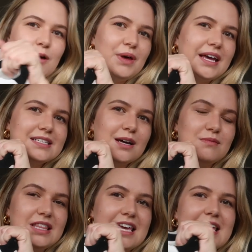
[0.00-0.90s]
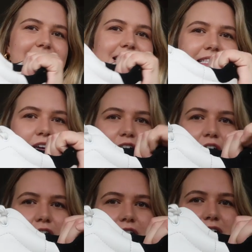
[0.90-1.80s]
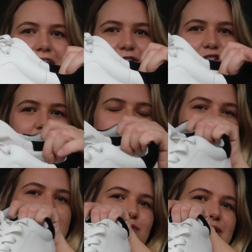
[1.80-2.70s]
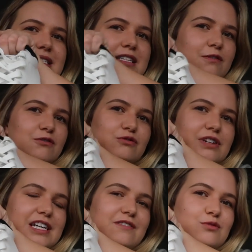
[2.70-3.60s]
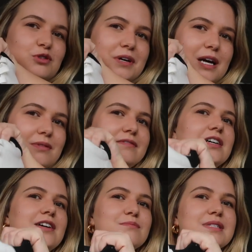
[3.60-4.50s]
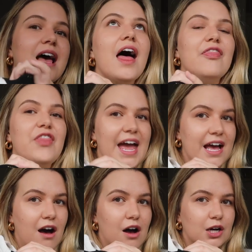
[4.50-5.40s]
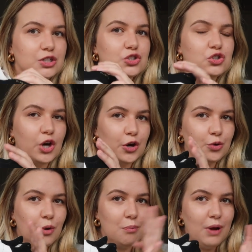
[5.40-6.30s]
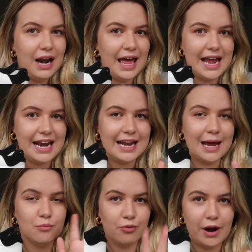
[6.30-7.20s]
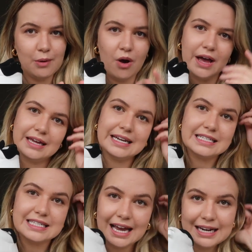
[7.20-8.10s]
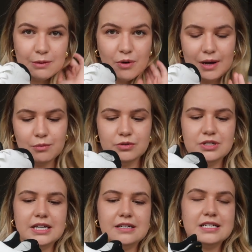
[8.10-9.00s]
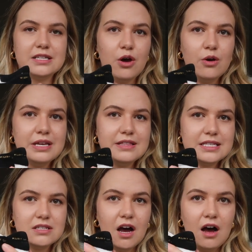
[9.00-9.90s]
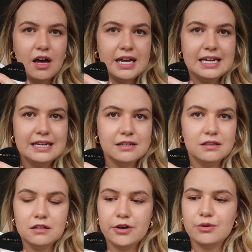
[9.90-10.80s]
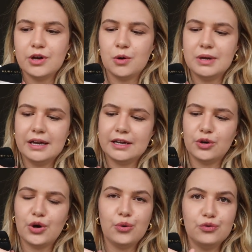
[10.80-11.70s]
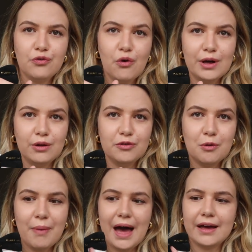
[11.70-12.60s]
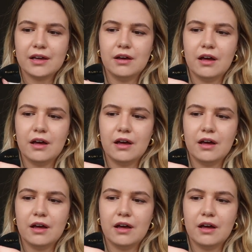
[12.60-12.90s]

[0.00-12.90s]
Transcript: I picked up these Kurt Geiger shoes. They're a bit scuffed already. I've worn them a couple of times. They are so plain and bright white and exactly what I wanted. There's only this tiny little logo in like a gold foil on the back.